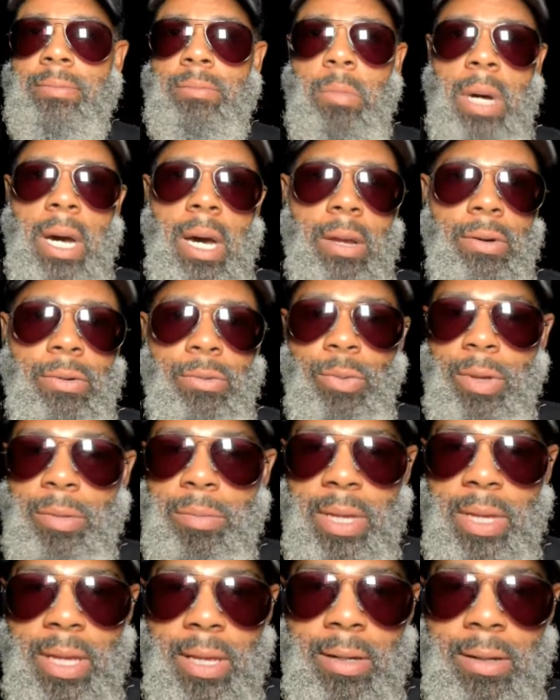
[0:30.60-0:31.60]
modern
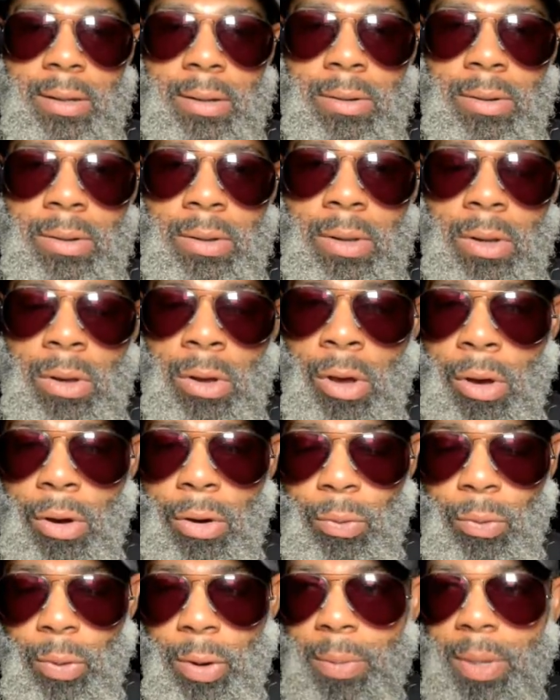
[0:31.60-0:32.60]
women,
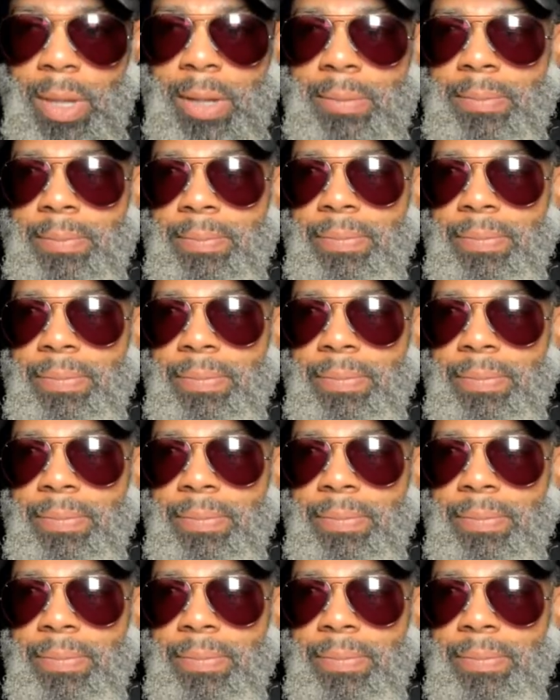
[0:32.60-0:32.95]
all women.